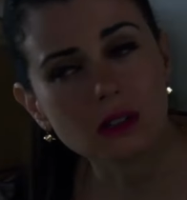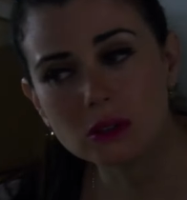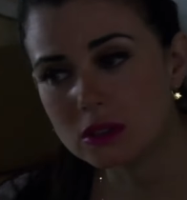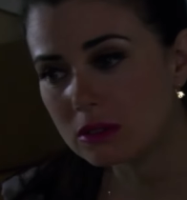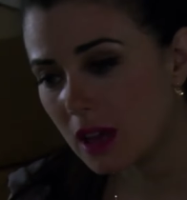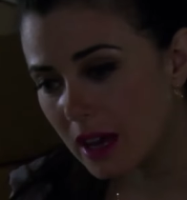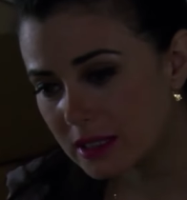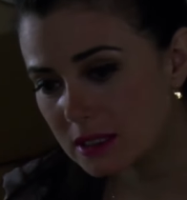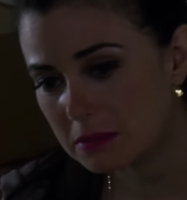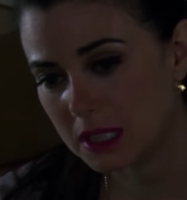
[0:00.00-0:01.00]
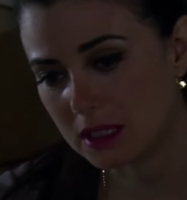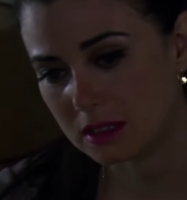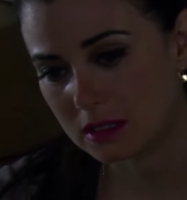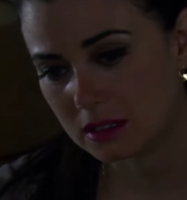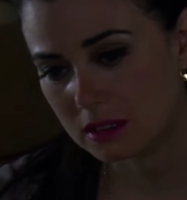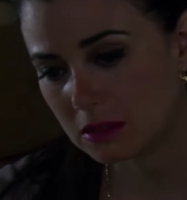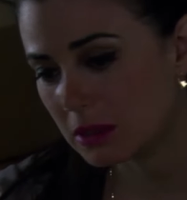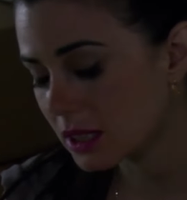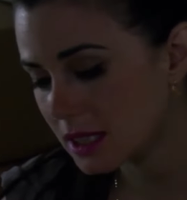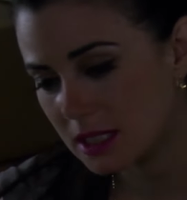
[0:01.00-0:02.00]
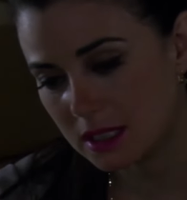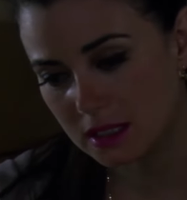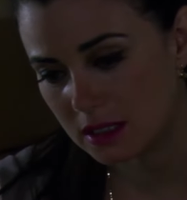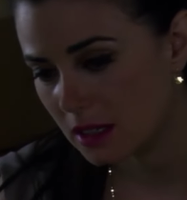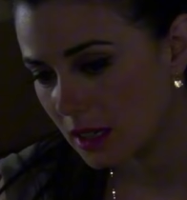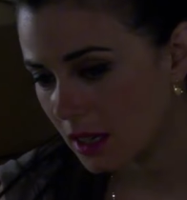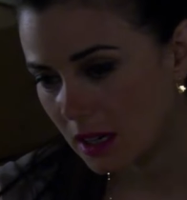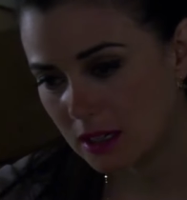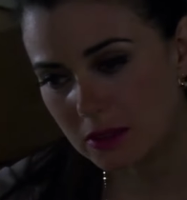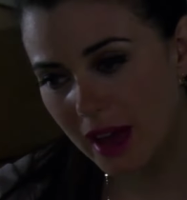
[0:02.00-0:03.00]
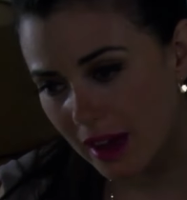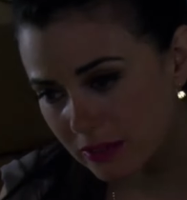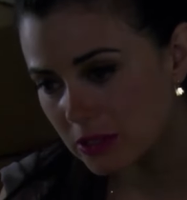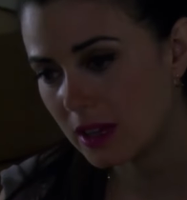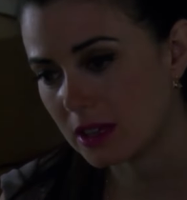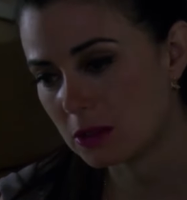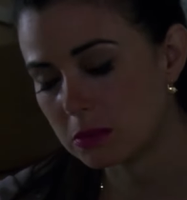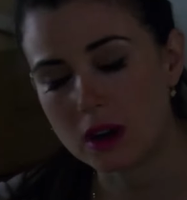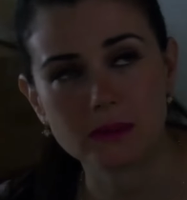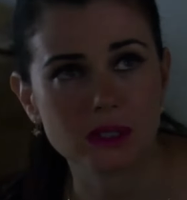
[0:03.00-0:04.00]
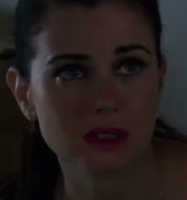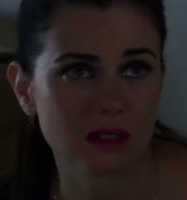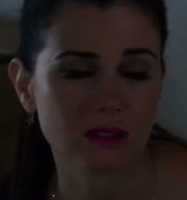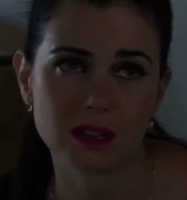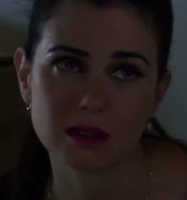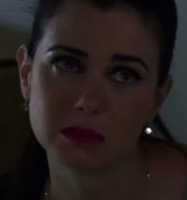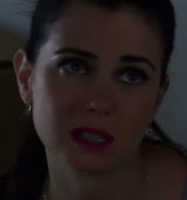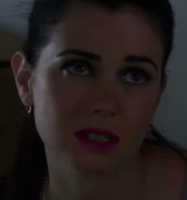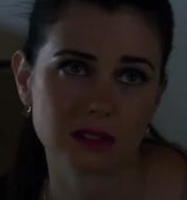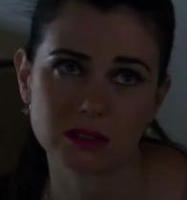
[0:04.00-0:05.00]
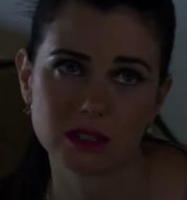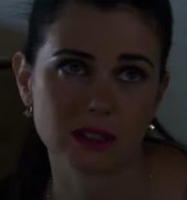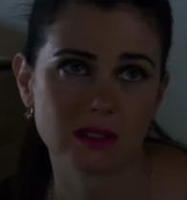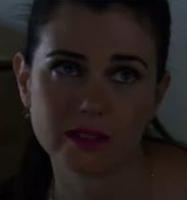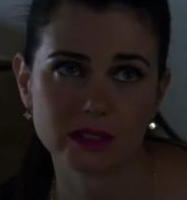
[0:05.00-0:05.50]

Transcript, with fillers: No, you lied to me. You really did. And you, after that, you promised that you'd come clean to her, and you